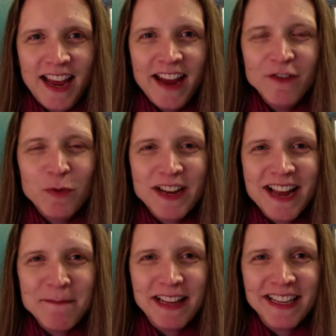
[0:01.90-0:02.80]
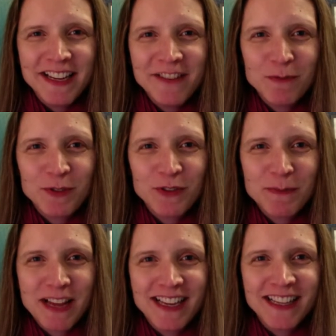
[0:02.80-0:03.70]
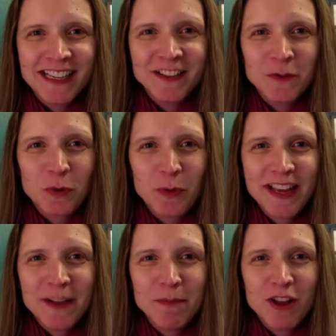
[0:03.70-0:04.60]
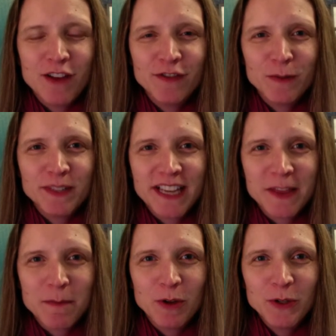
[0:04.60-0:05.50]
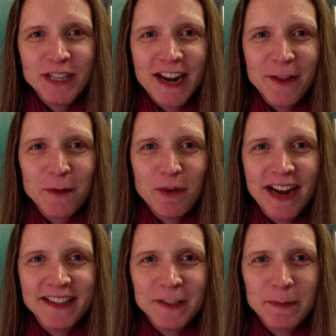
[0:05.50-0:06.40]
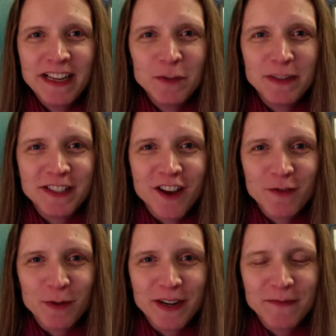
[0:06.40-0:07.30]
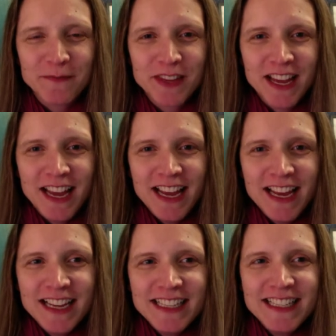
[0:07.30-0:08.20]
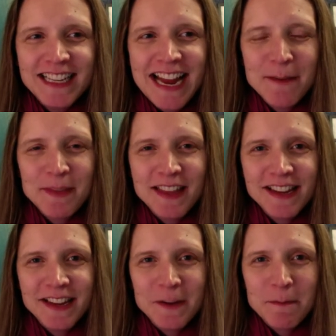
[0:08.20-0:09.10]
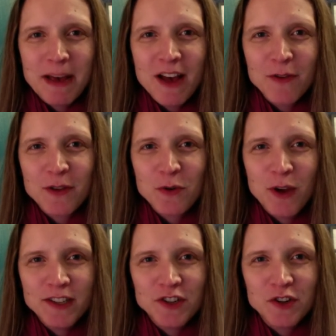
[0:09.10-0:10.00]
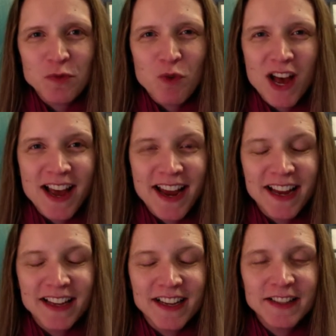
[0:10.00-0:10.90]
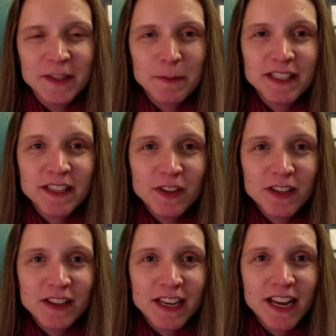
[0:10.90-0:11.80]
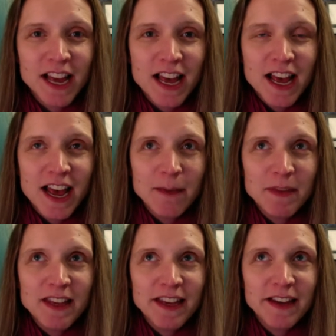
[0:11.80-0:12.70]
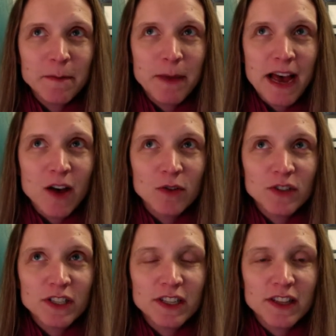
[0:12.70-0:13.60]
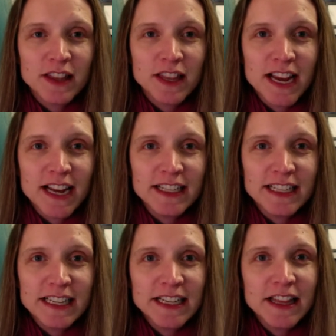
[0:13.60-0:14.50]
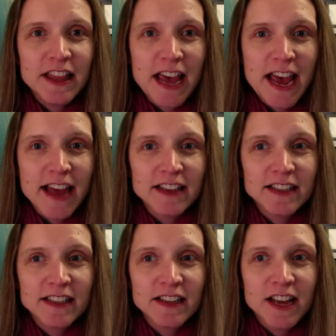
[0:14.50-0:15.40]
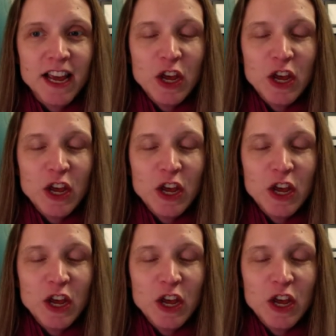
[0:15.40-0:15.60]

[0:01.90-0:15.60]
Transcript: Hey everyone, I'm Melanie from Streamlined Legal, where we help law firms get the most out of their practice management software. Today I'm thinking about the question why, and specifically, I'm thinking about the idea that